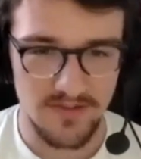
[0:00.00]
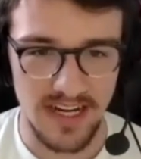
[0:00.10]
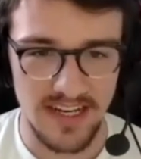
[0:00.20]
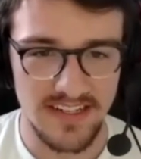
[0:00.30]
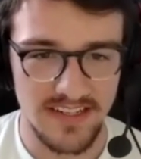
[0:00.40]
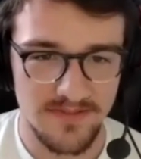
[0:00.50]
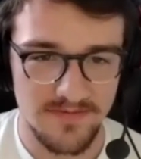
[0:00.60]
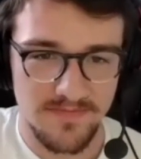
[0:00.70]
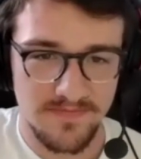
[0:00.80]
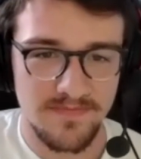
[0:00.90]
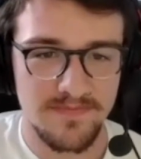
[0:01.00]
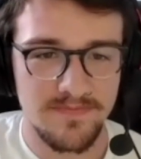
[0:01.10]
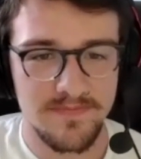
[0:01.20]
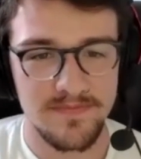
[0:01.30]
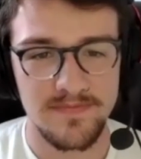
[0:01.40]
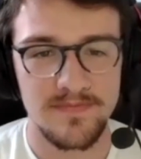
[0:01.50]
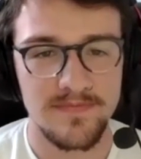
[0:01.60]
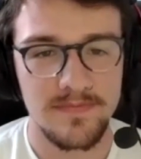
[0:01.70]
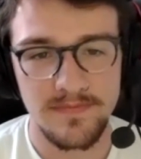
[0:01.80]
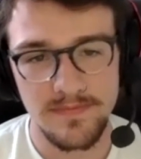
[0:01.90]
you're in a dangerous position you shouldn't be in,